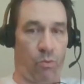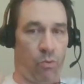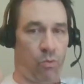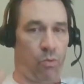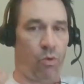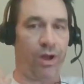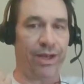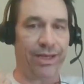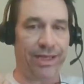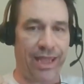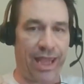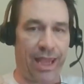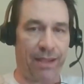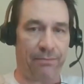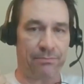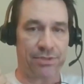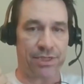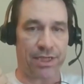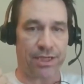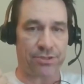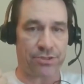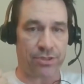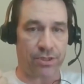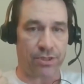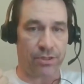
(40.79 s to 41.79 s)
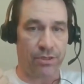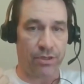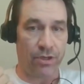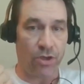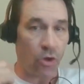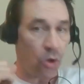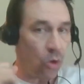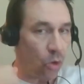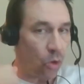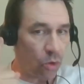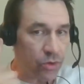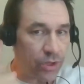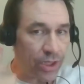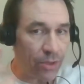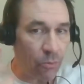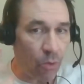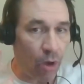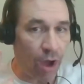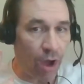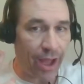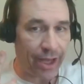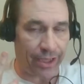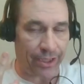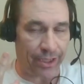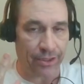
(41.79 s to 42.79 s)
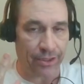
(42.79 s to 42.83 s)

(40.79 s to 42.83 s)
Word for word: one game session, only one.